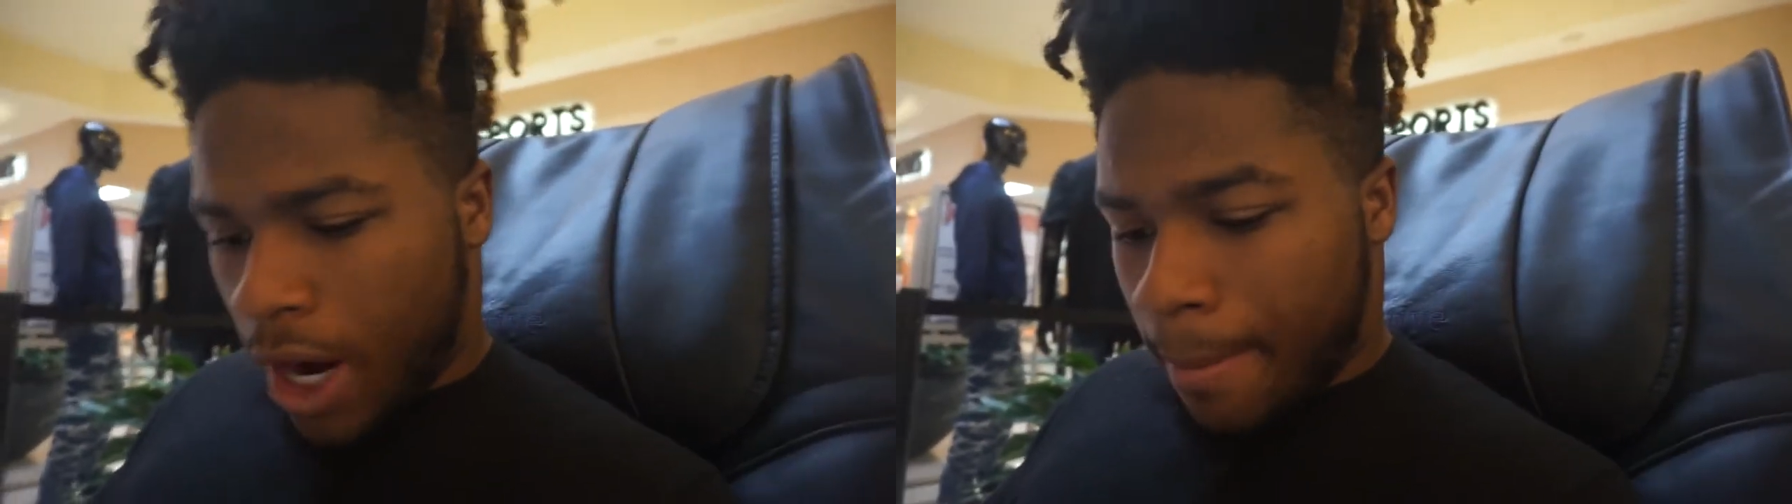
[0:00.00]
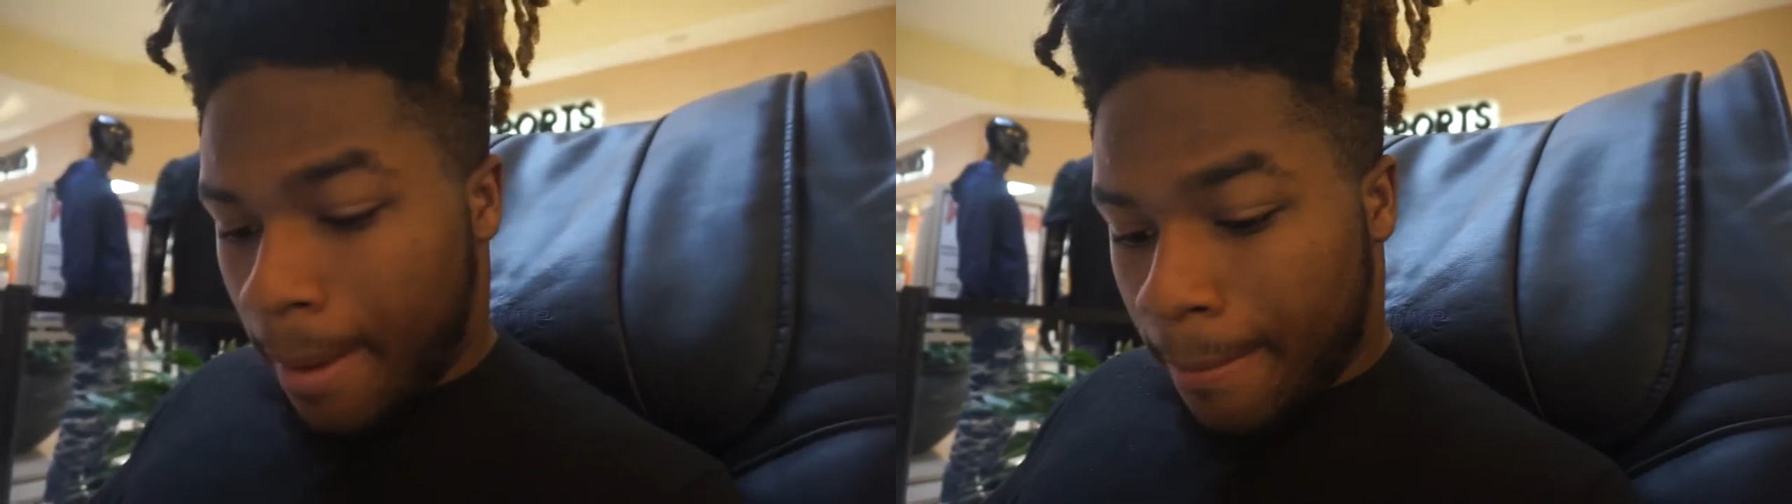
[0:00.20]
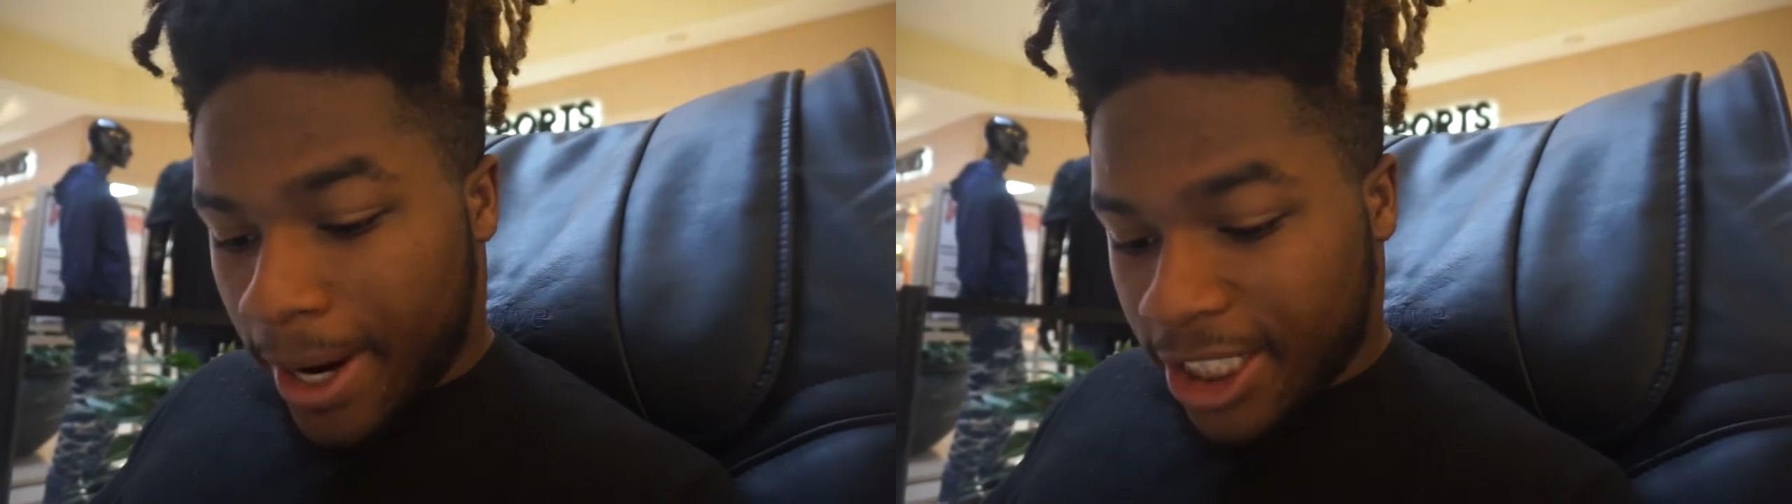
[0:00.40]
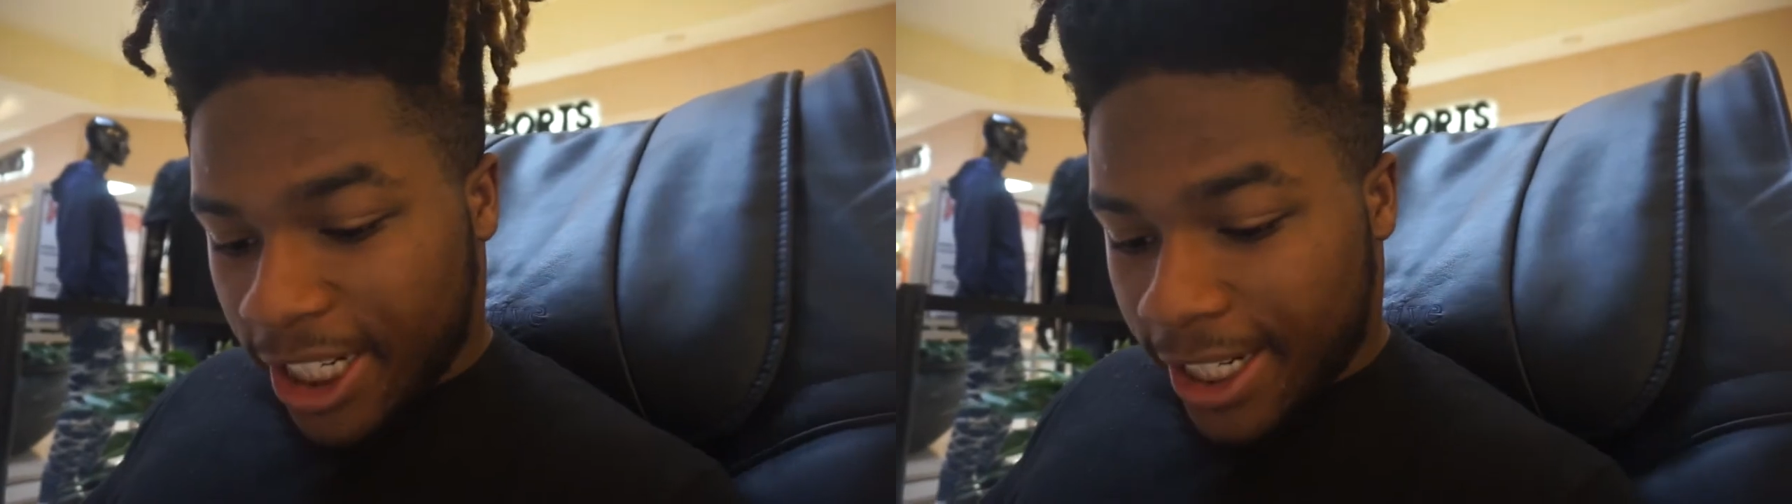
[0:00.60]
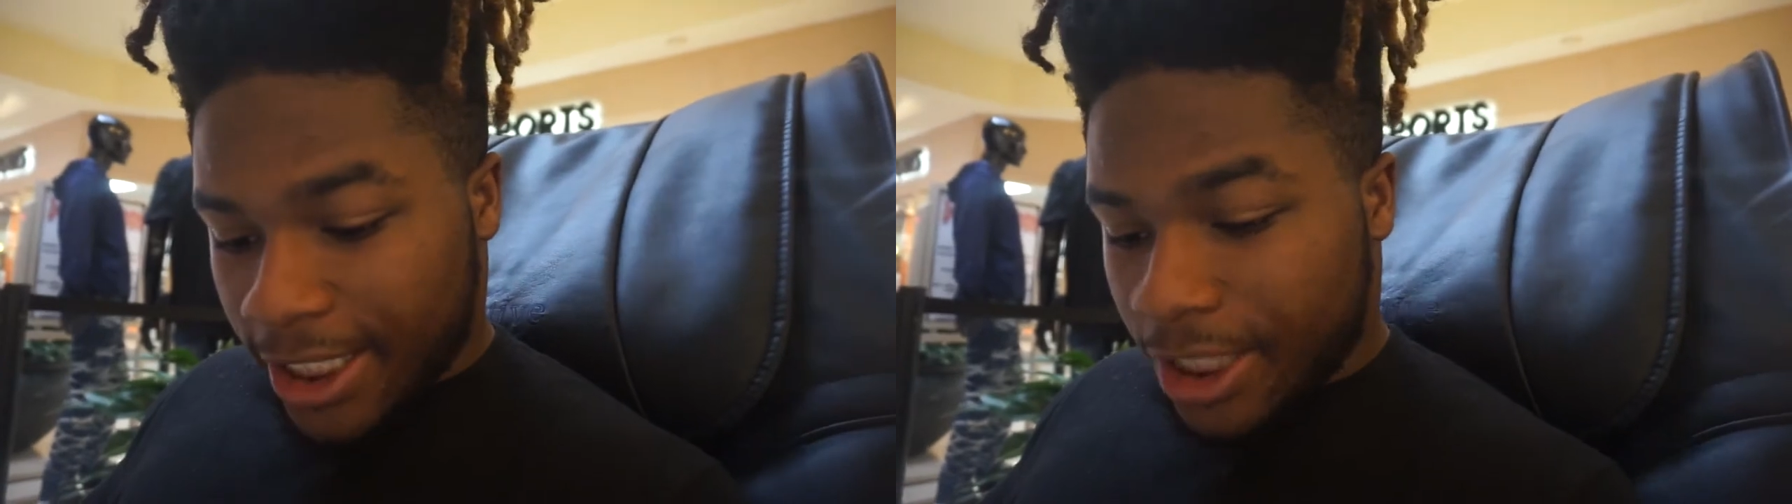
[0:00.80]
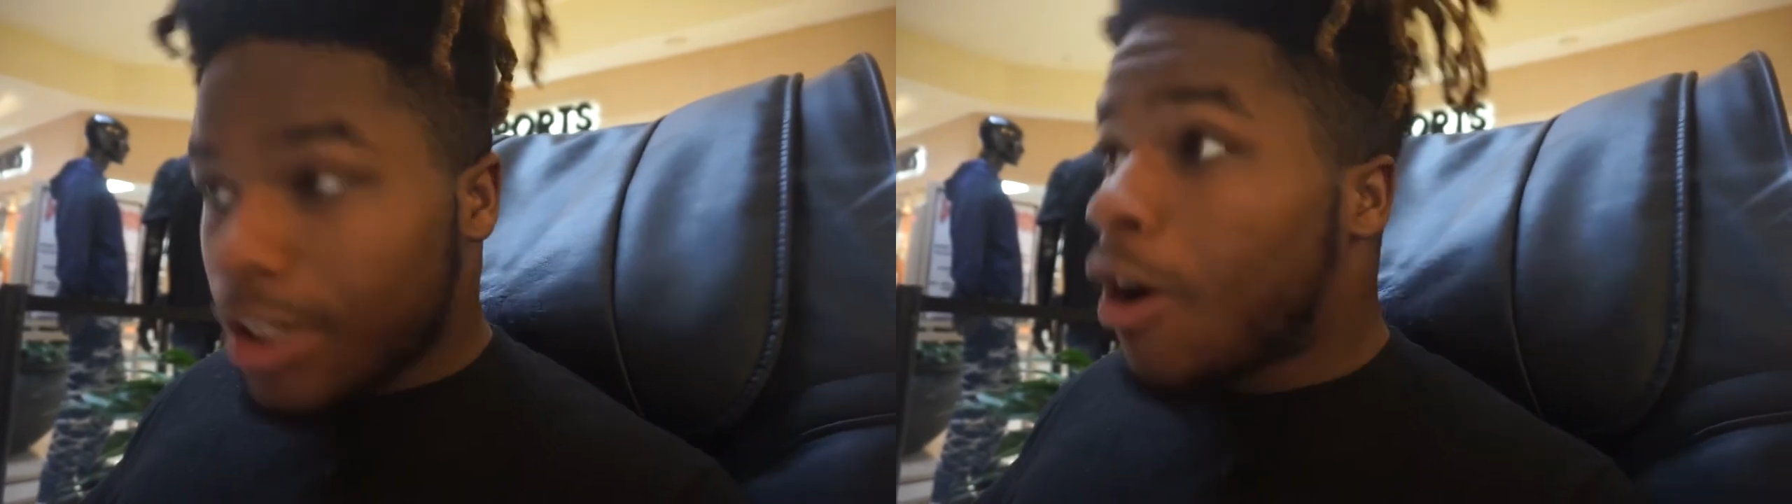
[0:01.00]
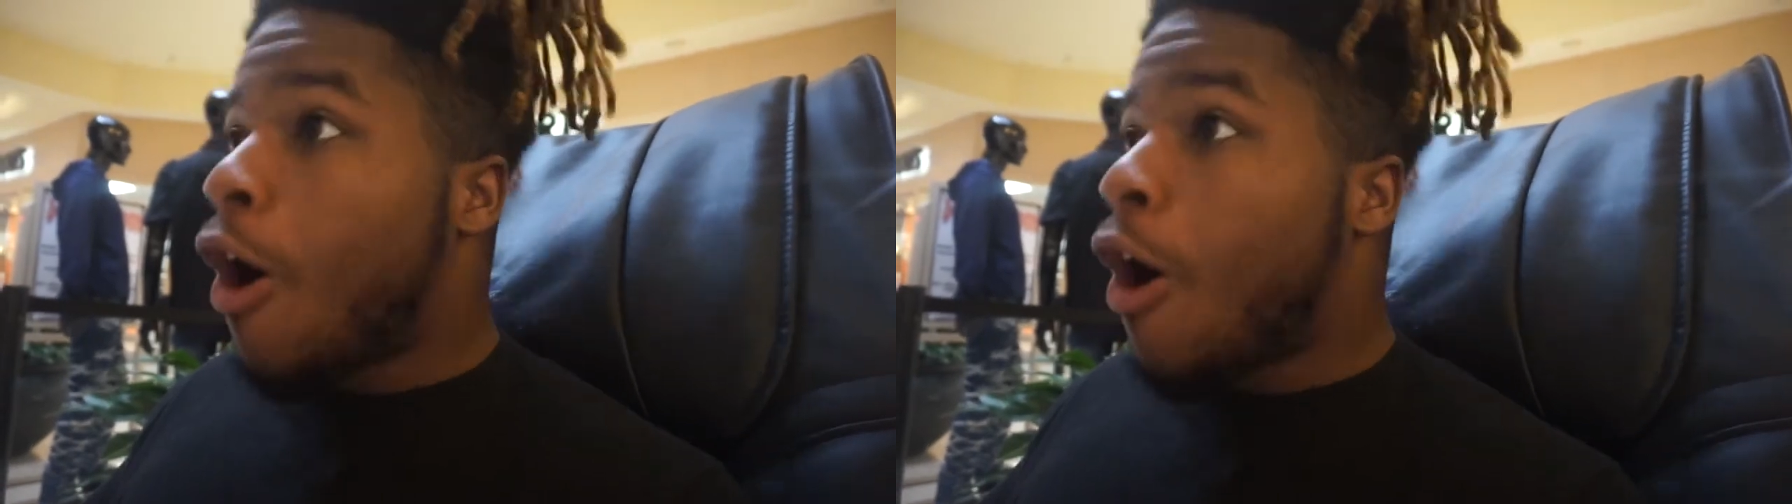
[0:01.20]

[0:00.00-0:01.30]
Got my butt cheeks.